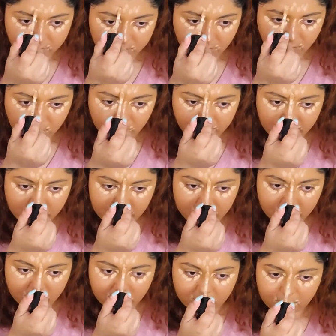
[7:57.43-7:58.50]
to
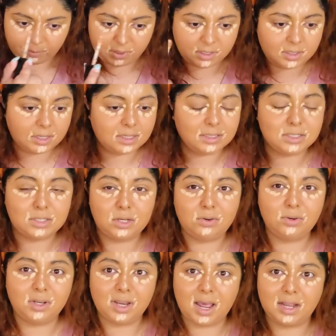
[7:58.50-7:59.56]
illuminate a little bit,
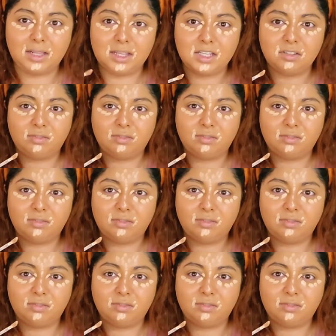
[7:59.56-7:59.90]
considering that